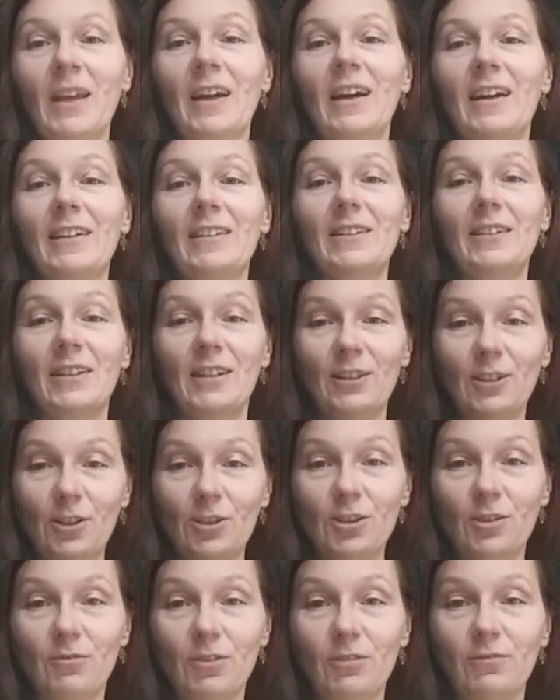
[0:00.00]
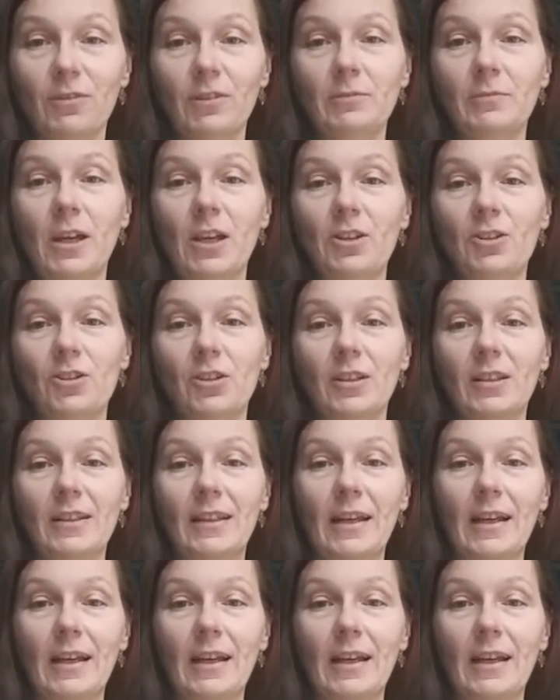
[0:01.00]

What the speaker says: and there are lots of information,